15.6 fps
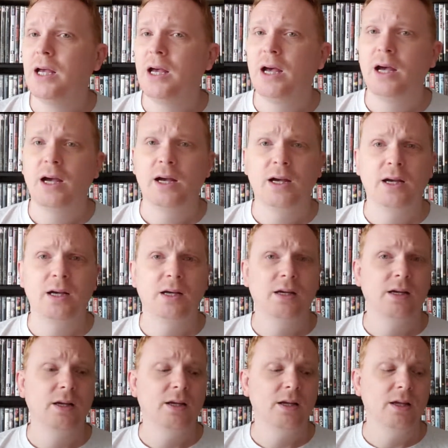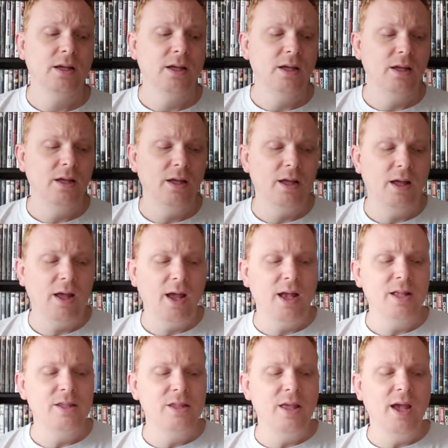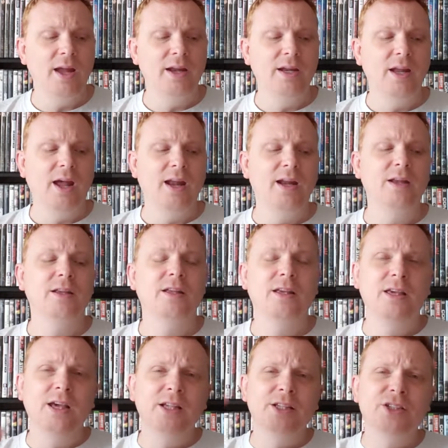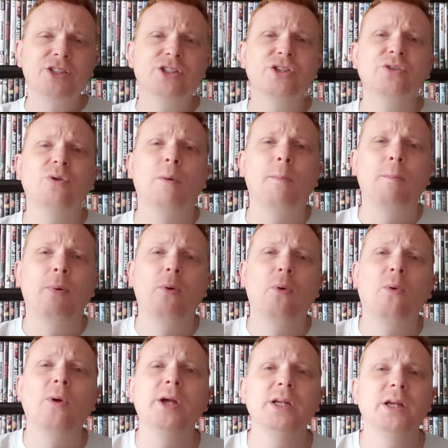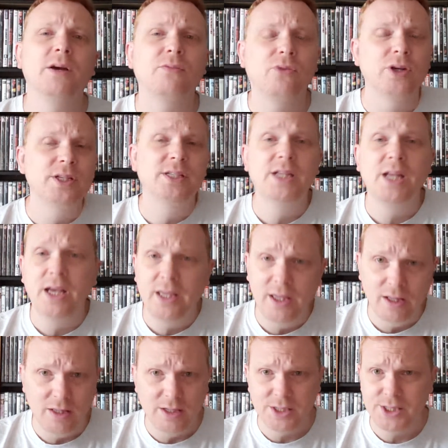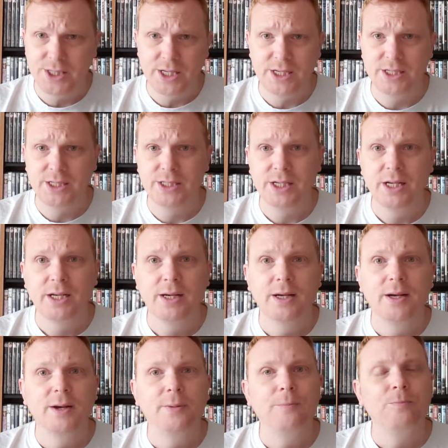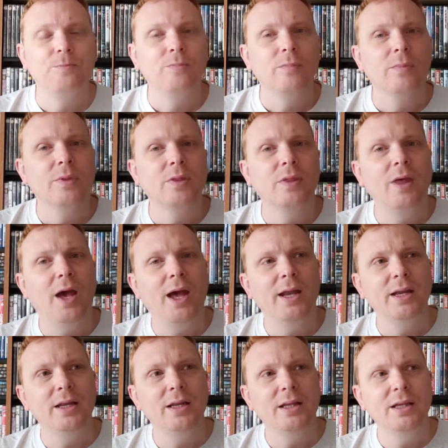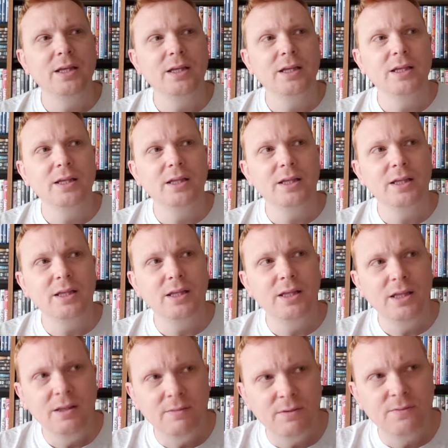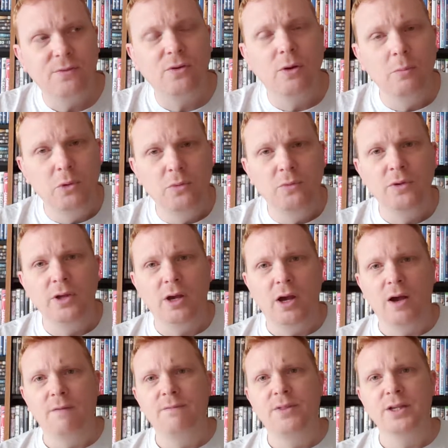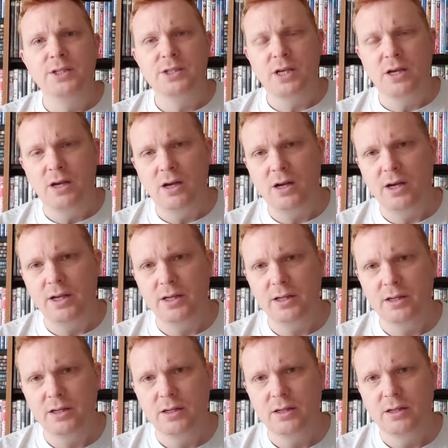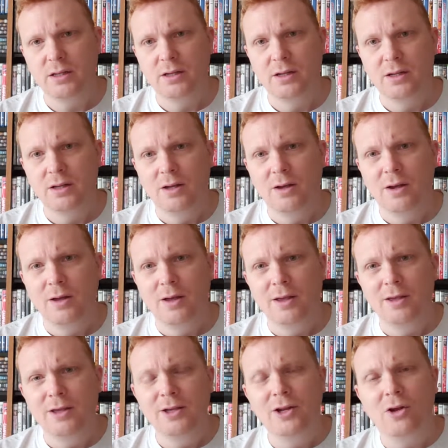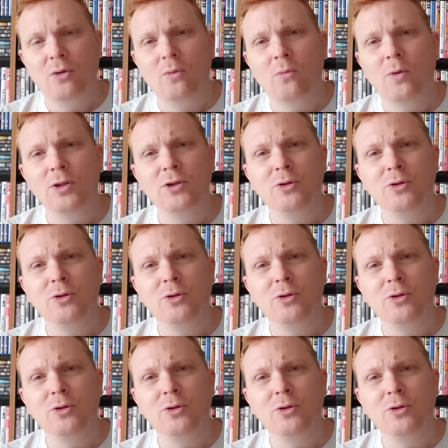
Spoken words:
And it gets to a point of ridiculousness that even for a movie of this kind, when